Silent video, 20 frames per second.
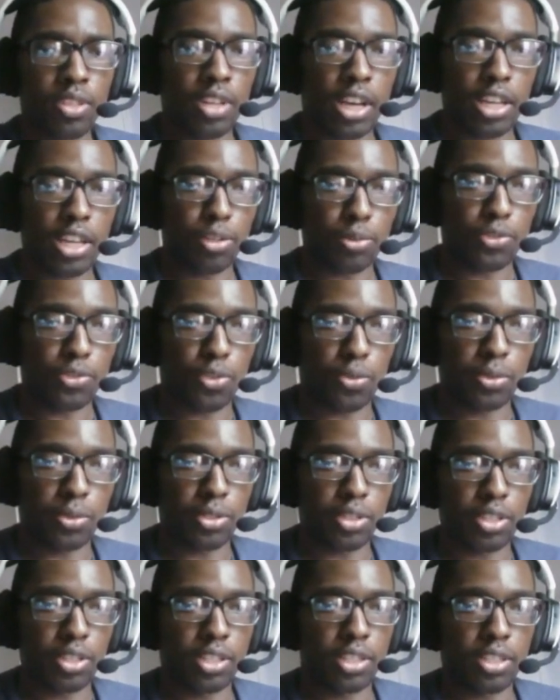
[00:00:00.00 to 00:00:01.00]
I know what's going
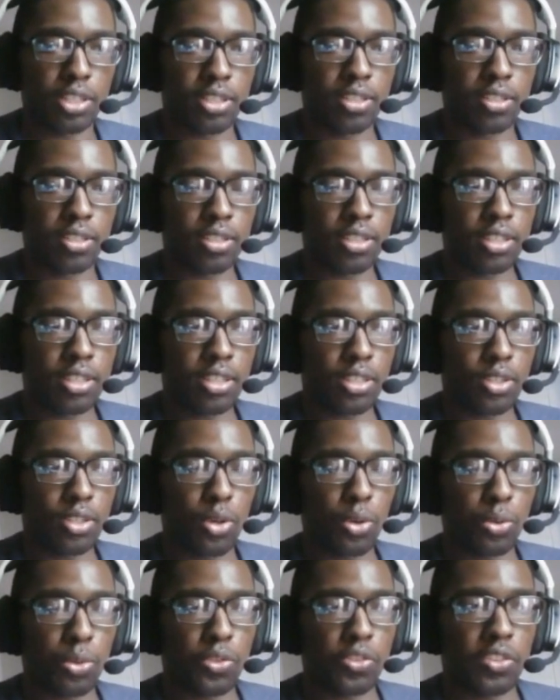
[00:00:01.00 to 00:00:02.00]
on. The
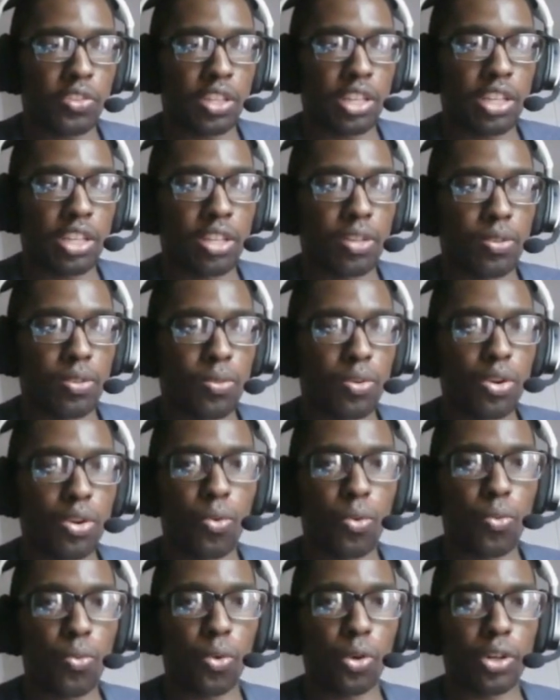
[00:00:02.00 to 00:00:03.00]
old saying,
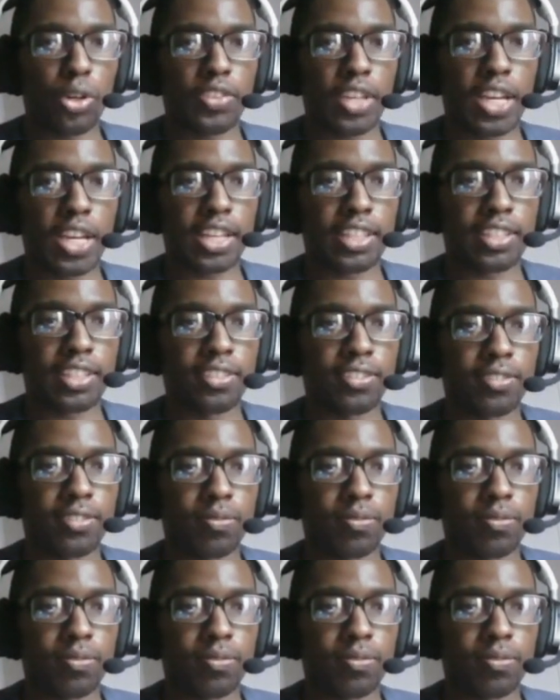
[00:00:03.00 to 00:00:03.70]
war is heck.